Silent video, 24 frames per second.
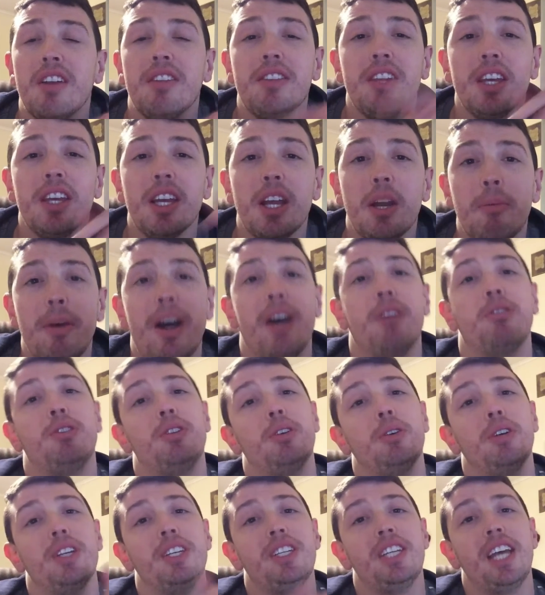Thinking about
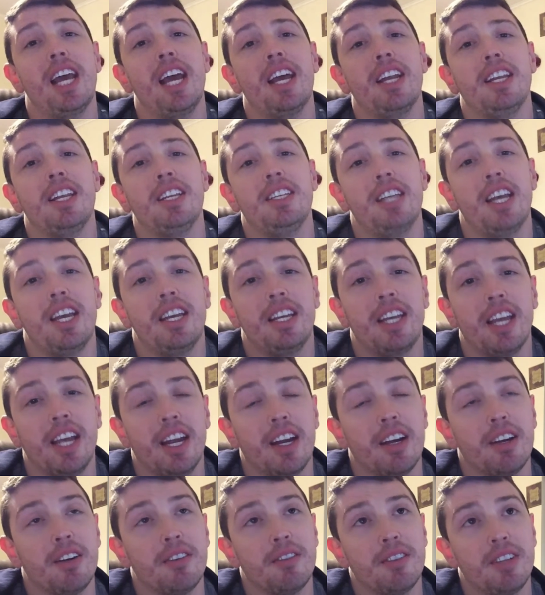doing daddy
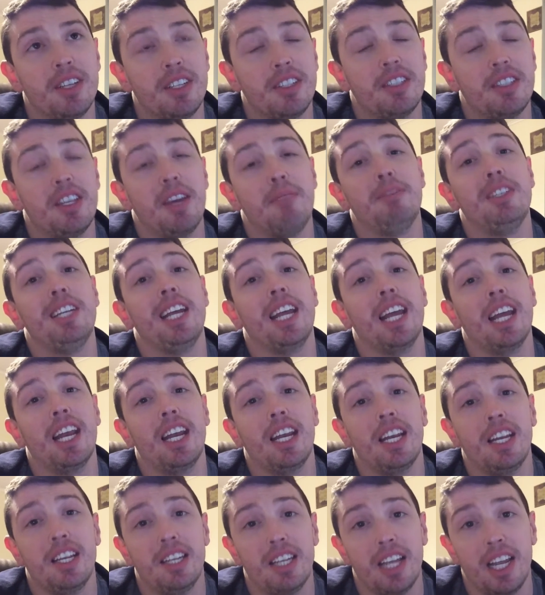daycare, except
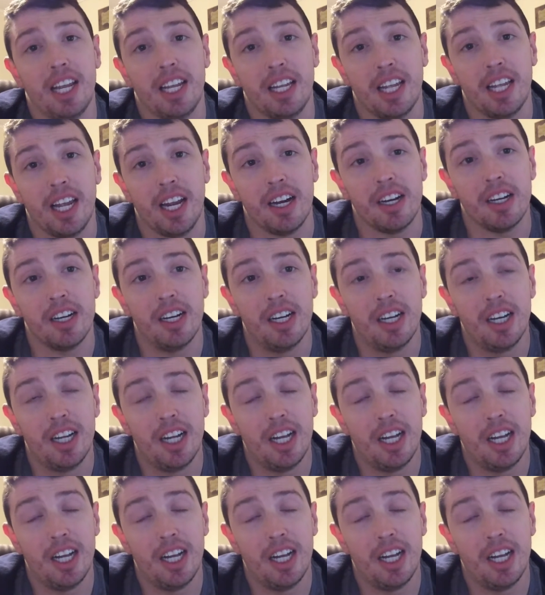Danny daycare.